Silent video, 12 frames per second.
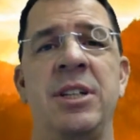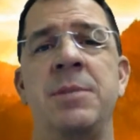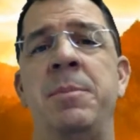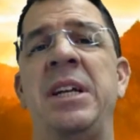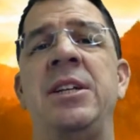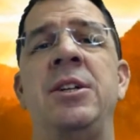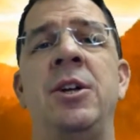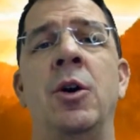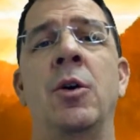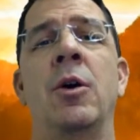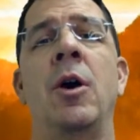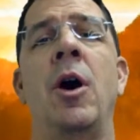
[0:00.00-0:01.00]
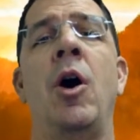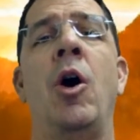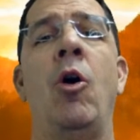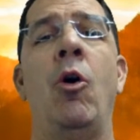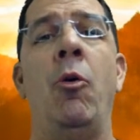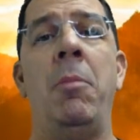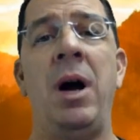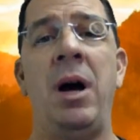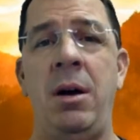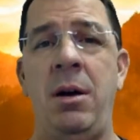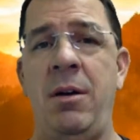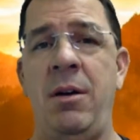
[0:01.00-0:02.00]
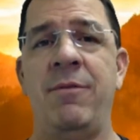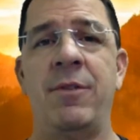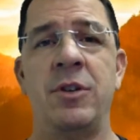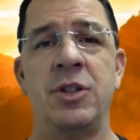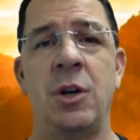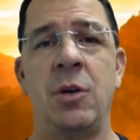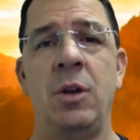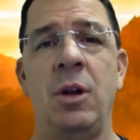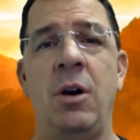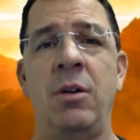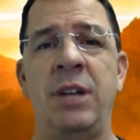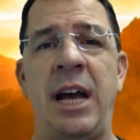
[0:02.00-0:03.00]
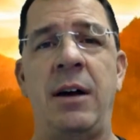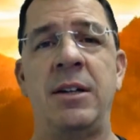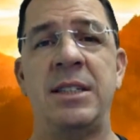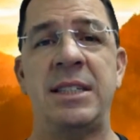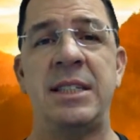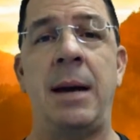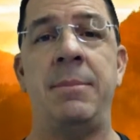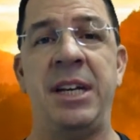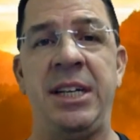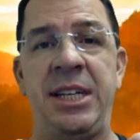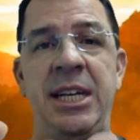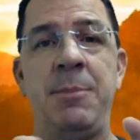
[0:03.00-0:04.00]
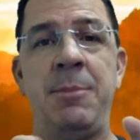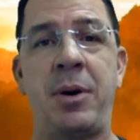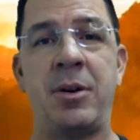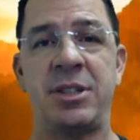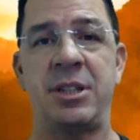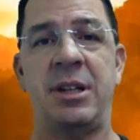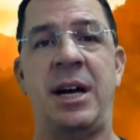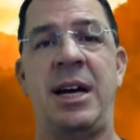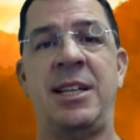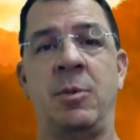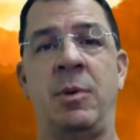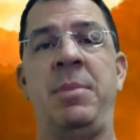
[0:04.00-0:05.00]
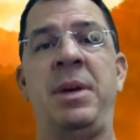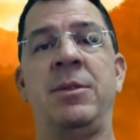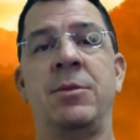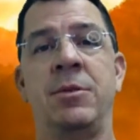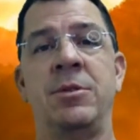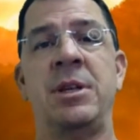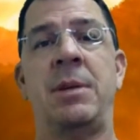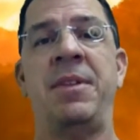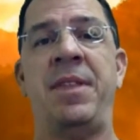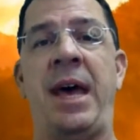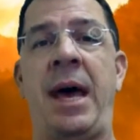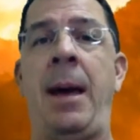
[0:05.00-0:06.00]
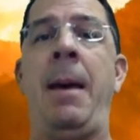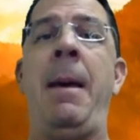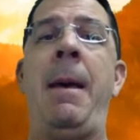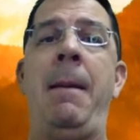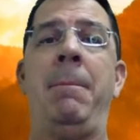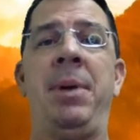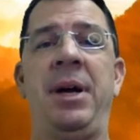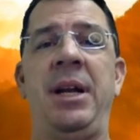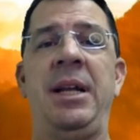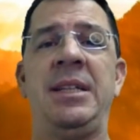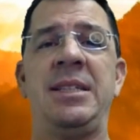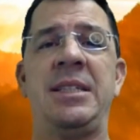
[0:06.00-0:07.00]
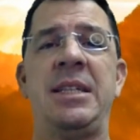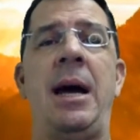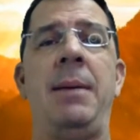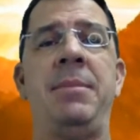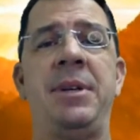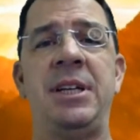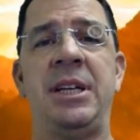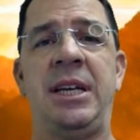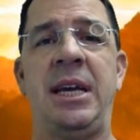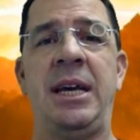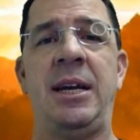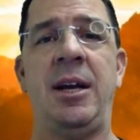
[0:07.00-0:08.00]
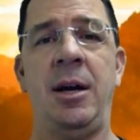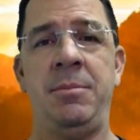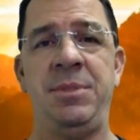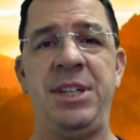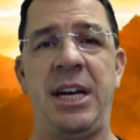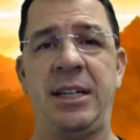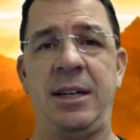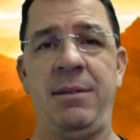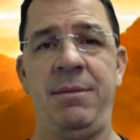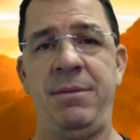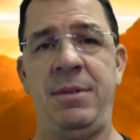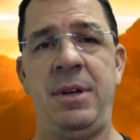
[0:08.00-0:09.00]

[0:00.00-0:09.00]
It's been your home for so long. Now it's time to depersonalize. We've been through some of that, but it's time to get objective